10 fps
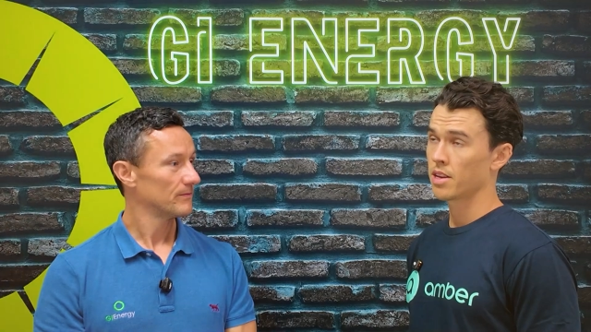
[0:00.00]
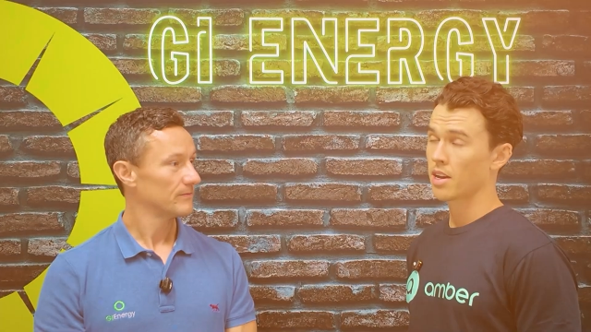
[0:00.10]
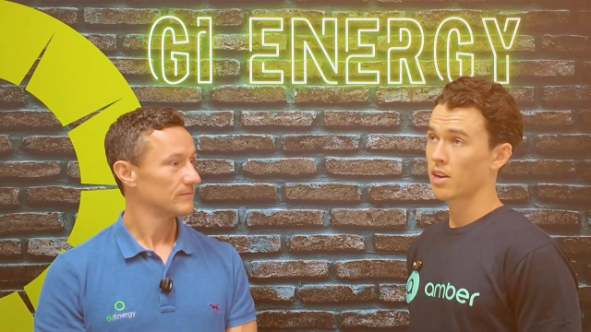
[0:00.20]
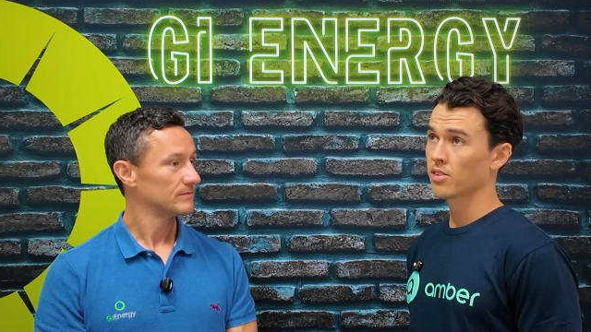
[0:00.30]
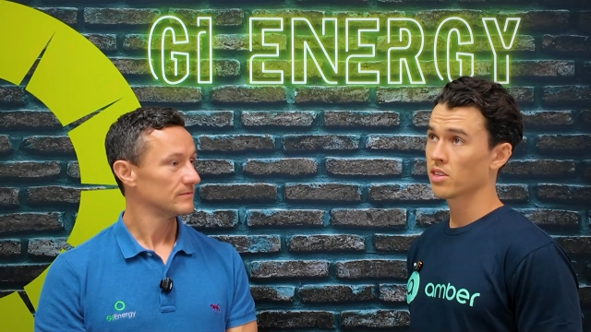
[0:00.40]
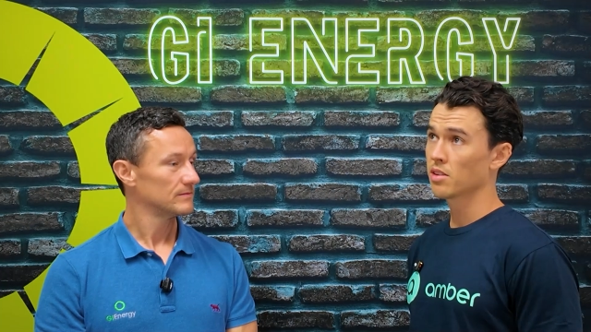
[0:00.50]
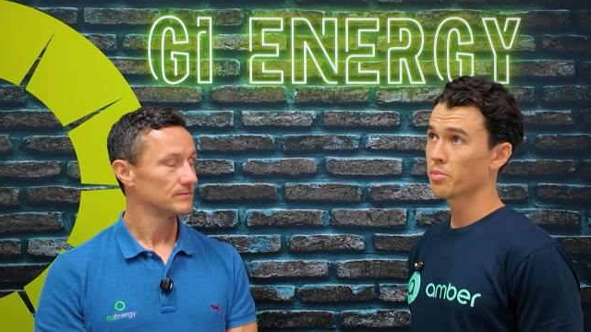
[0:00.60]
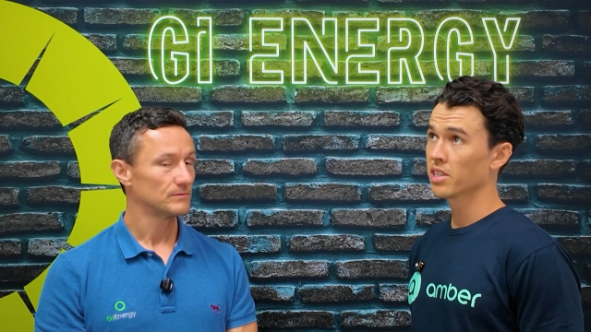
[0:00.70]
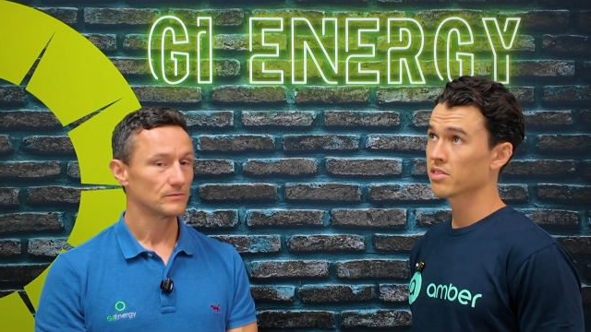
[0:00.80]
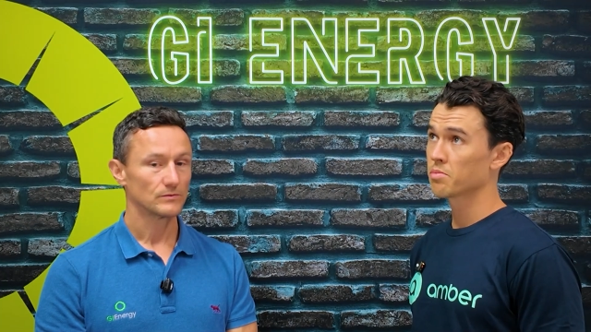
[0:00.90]
Speaker 1: Yeah, I think
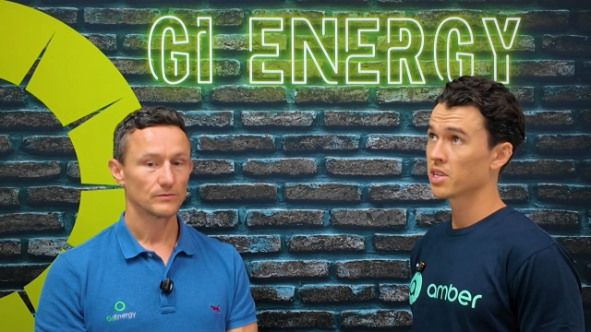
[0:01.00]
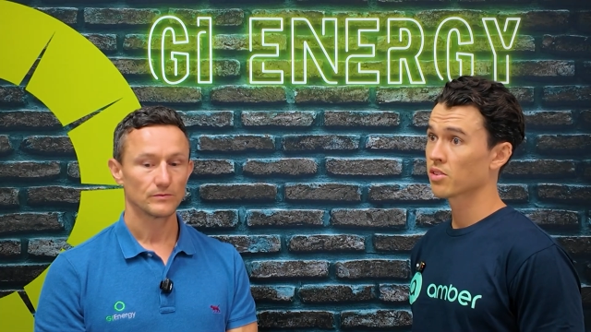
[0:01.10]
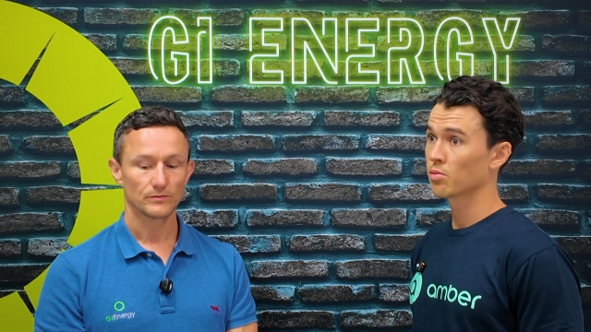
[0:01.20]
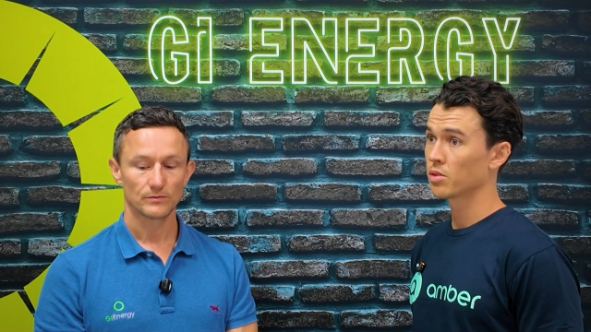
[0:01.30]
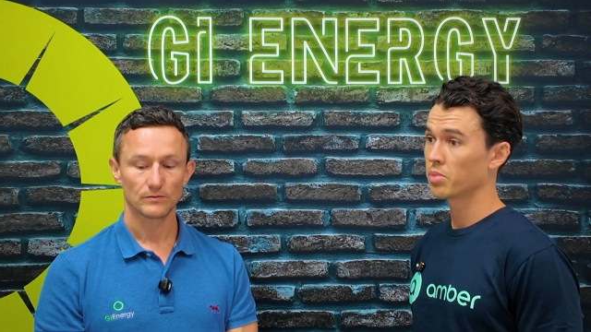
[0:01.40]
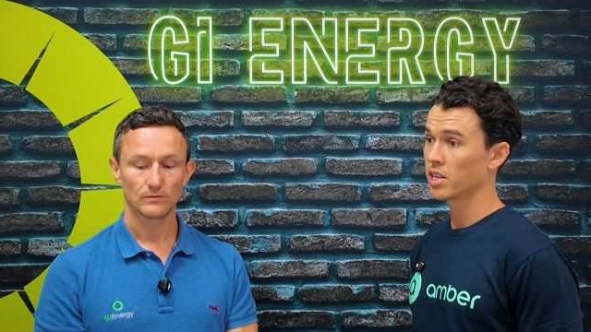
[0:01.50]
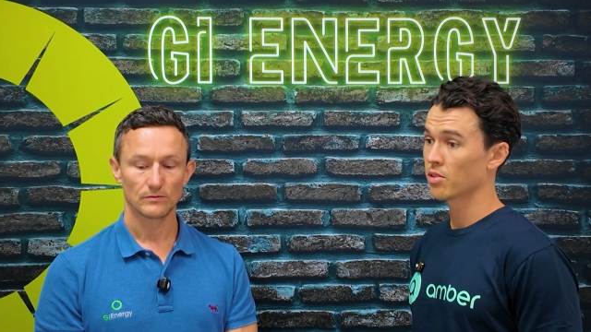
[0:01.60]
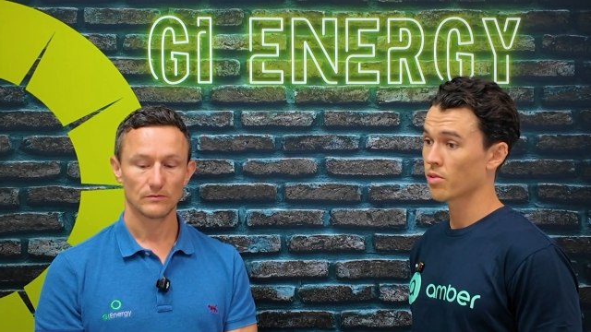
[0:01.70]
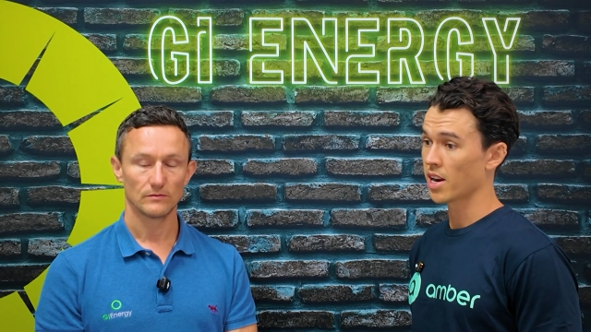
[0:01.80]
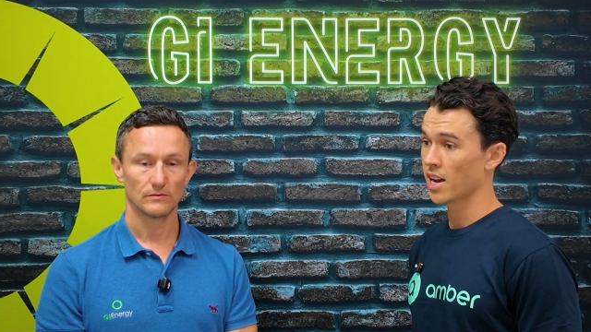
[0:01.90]
the biggest myth would
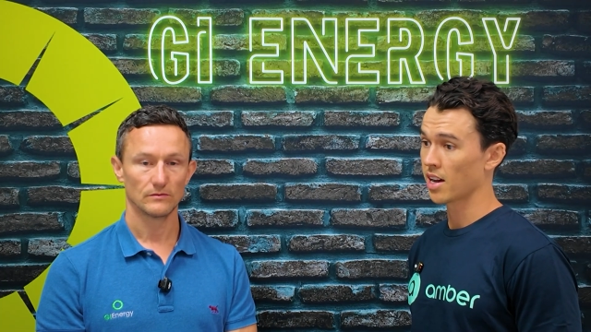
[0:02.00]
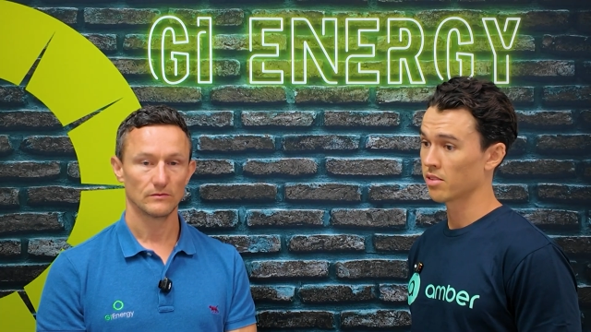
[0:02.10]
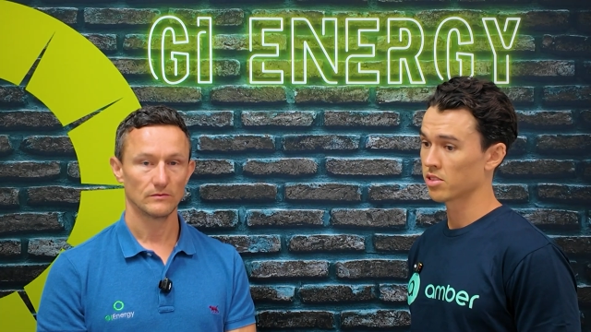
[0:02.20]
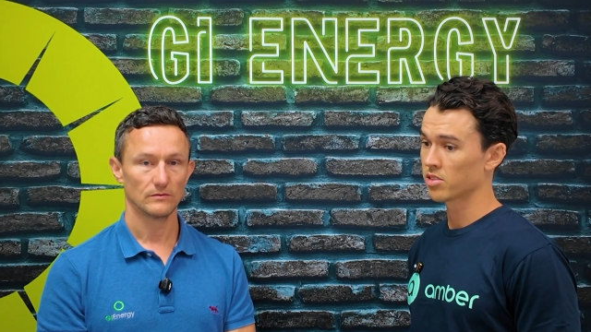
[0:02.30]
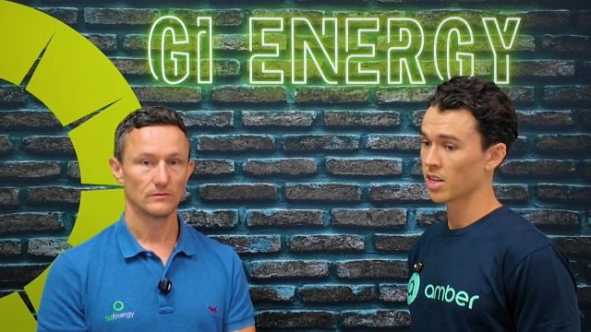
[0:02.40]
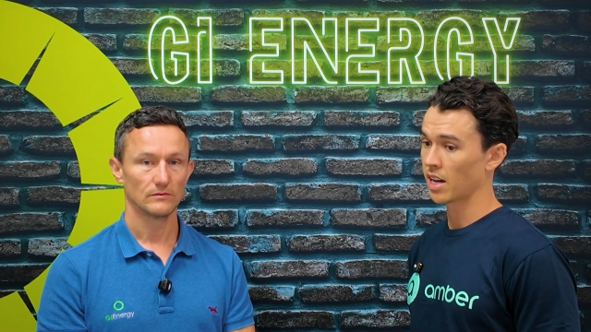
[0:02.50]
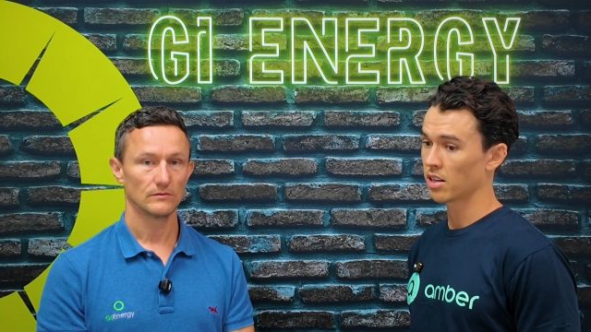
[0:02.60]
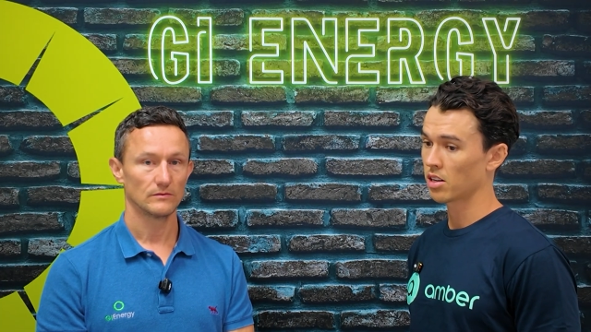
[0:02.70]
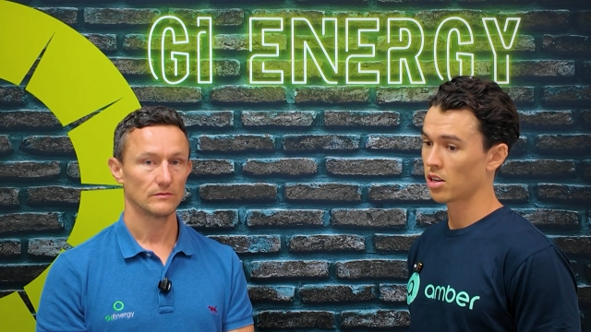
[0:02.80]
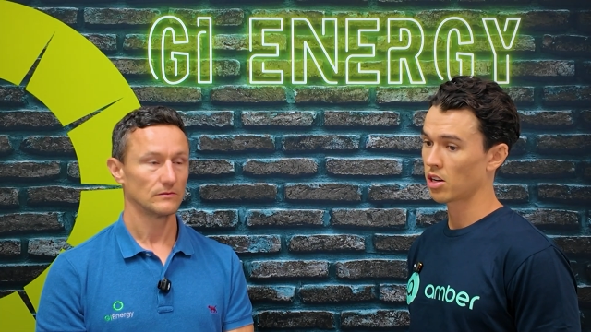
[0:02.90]
be around
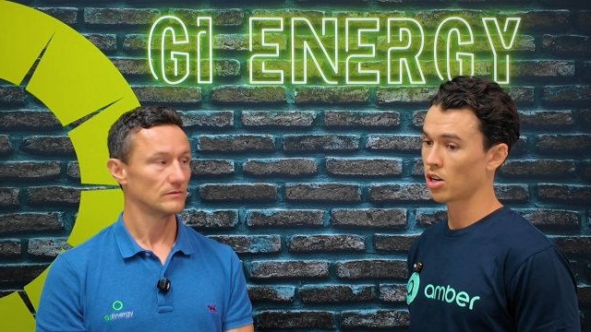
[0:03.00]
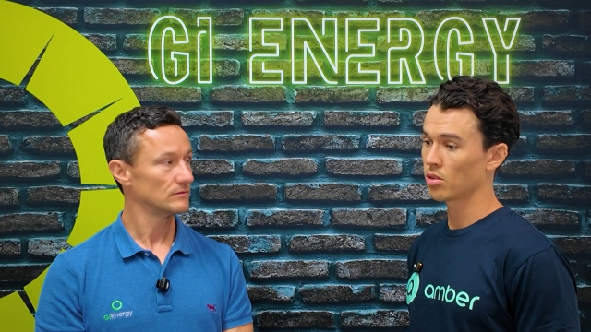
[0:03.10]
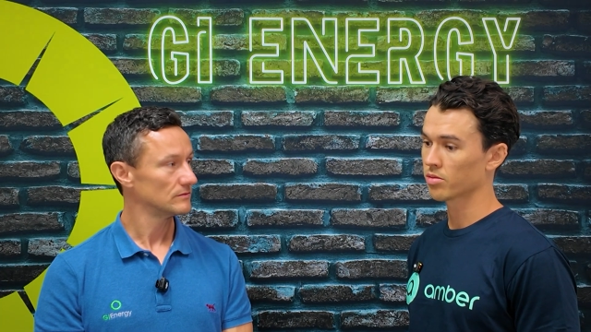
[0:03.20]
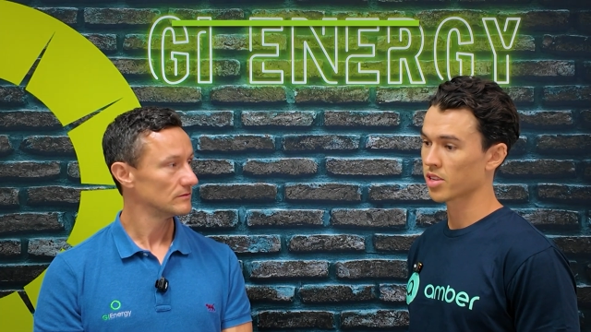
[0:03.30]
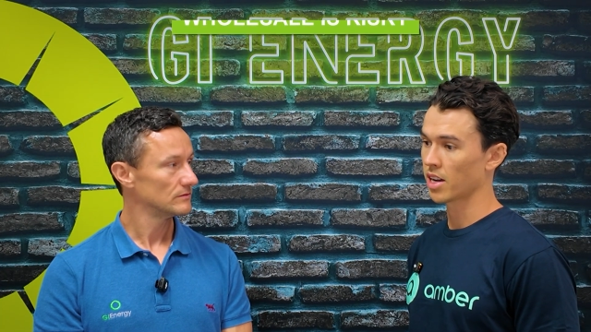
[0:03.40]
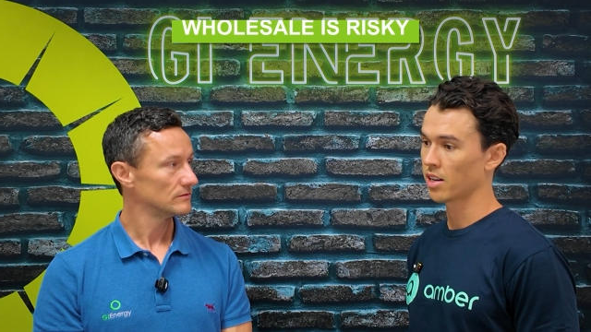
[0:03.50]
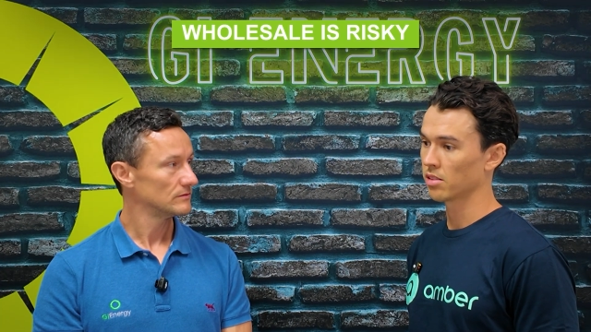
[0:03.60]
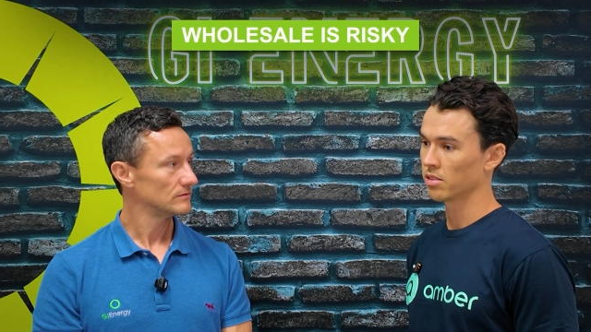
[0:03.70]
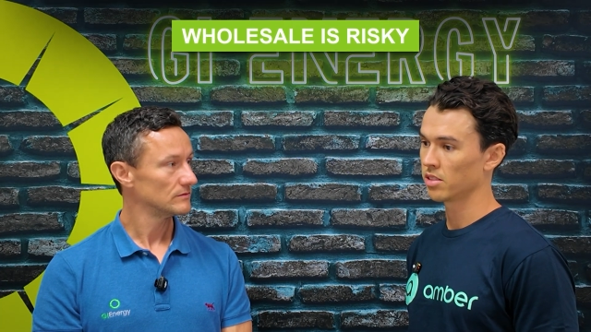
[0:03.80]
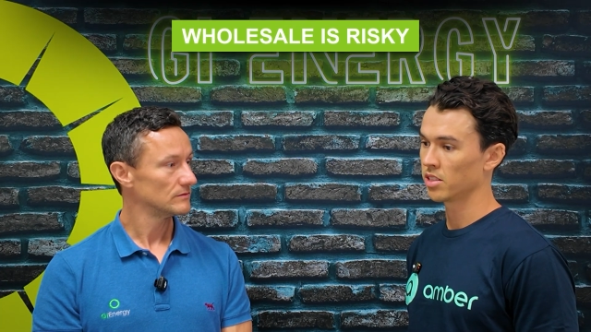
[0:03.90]
that
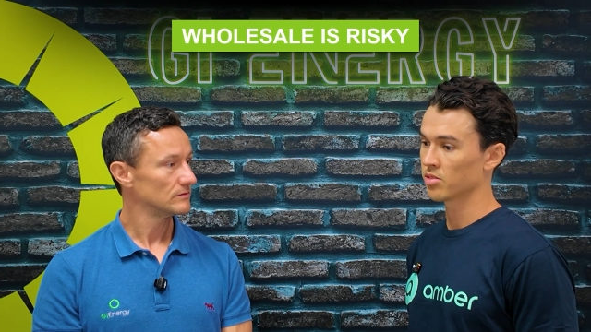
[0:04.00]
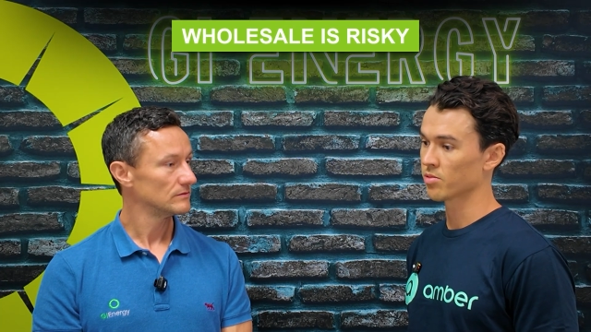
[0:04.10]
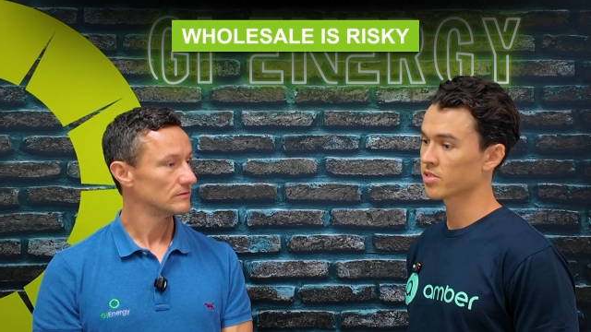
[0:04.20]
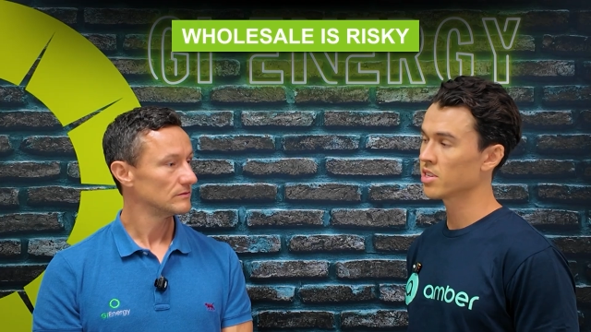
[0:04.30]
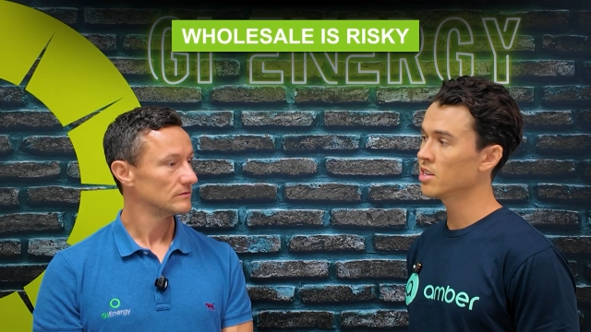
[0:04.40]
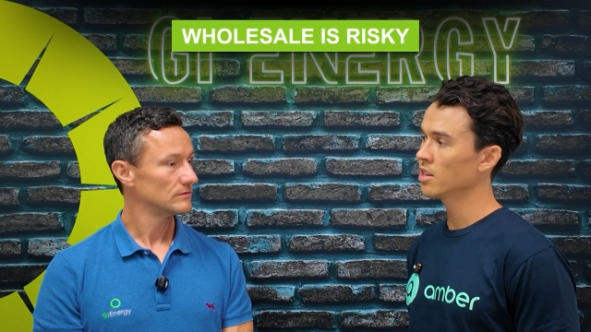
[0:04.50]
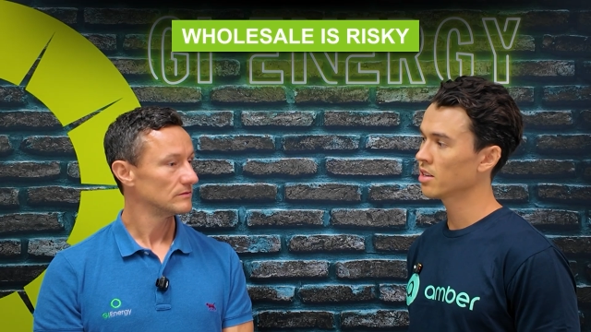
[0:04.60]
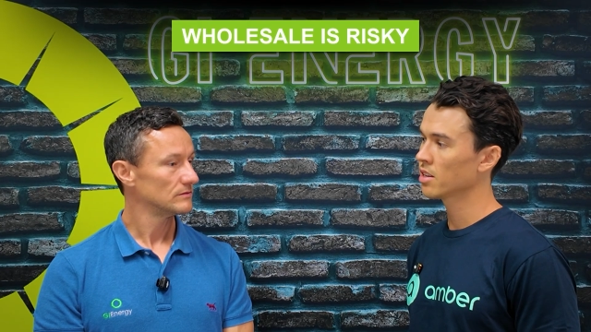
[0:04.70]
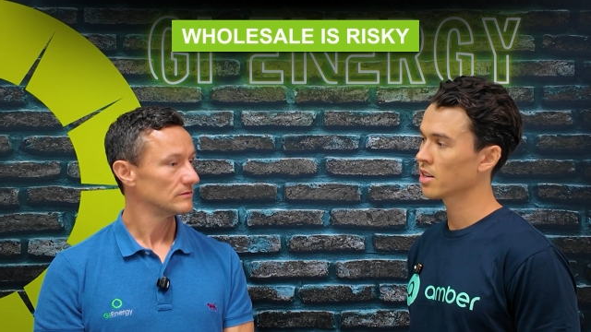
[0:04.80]
wholesale is risky.